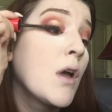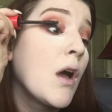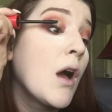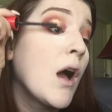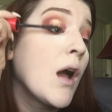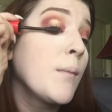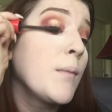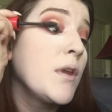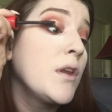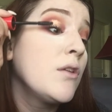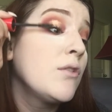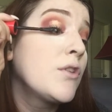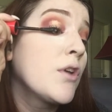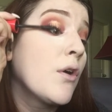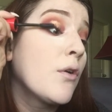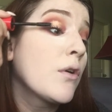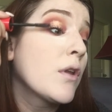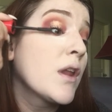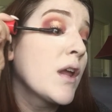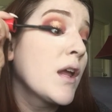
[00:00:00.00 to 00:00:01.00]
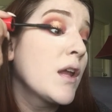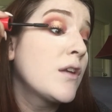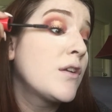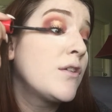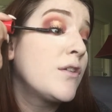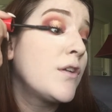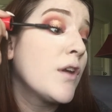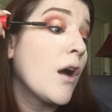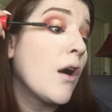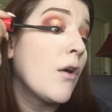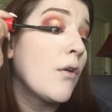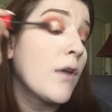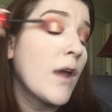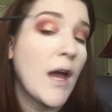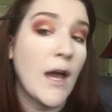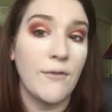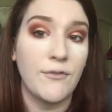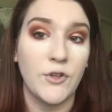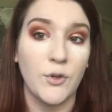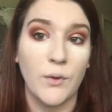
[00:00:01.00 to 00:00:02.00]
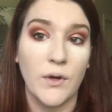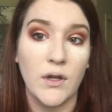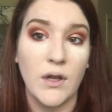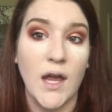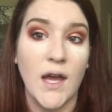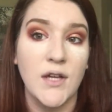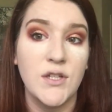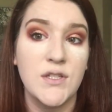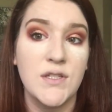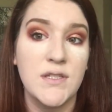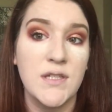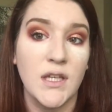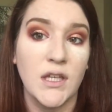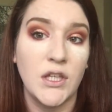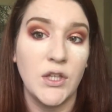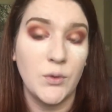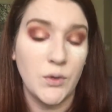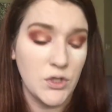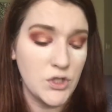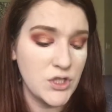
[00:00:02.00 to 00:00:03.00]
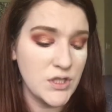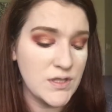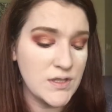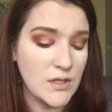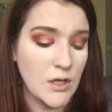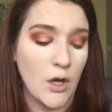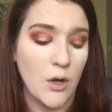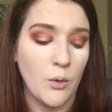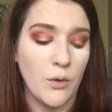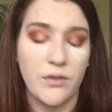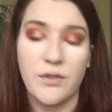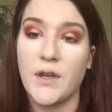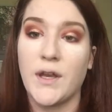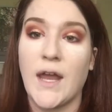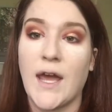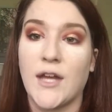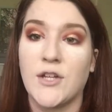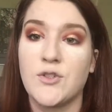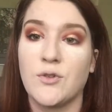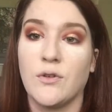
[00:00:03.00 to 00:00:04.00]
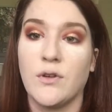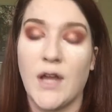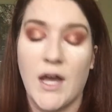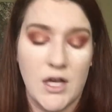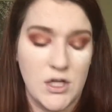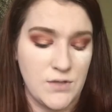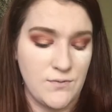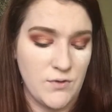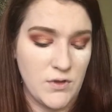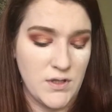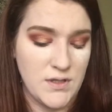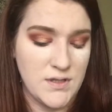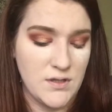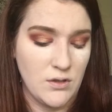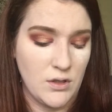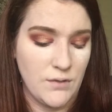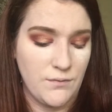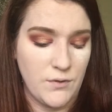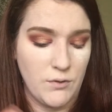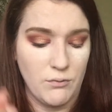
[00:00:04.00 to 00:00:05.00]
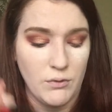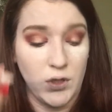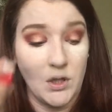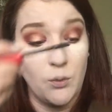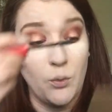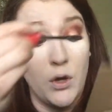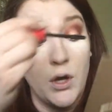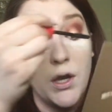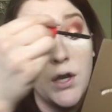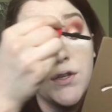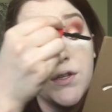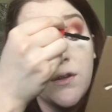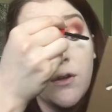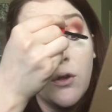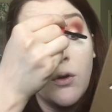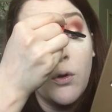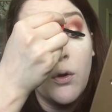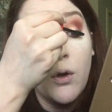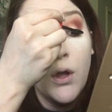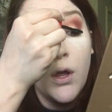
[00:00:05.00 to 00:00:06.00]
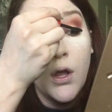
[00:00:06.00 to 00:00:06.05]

I mean, you totally don't have to wear lashes. Like, you could just go with a natural lash for this look if you really wanted to.